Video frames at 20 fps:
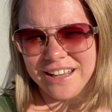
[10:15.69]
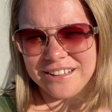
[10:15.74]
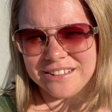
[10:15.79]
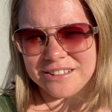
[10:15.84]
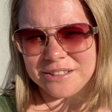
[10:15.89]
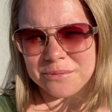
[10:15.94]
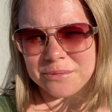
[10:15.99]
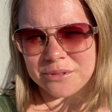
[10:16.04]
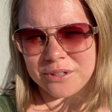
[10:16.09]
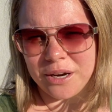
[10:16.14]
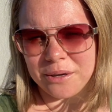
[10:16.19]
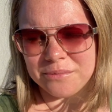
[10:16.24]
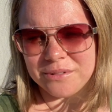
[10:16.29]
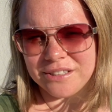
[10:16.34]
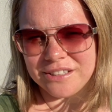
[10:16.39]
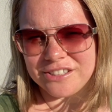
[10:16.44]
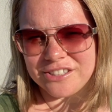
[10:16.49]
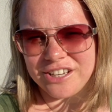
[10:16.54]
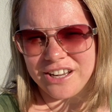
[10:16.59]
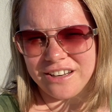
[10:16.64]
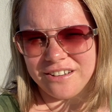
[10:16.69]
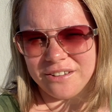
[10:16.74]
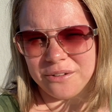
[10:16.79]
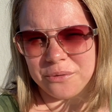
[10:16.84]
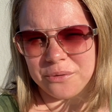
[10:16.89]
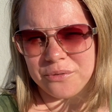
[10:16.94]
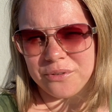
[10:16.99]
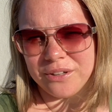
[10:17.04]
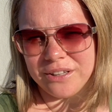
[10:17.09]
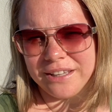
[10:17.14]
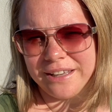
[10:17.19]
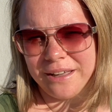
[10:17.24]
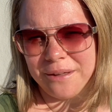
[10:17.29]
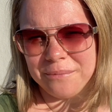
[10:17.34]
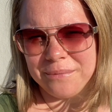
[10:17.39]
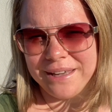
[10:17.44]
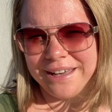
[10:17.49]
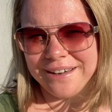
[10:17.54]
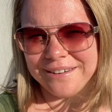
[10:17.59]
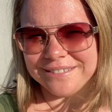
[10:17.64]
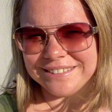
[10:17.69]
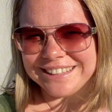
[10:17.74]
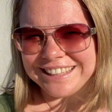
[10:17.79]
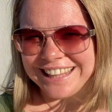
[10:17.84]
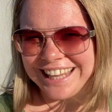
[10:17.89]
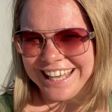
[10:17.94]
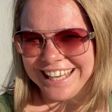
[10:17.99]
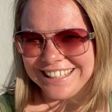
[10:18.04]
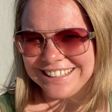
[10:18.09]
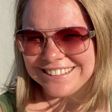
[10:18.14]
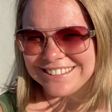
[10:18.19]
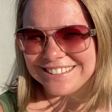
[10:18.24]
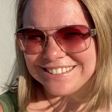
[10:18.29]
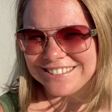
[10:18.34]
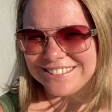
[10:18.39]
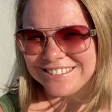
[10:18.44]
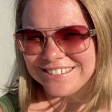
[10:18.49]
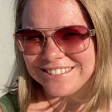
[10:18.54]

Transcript: and subscribe to this channel, it would really help me out. Thanks!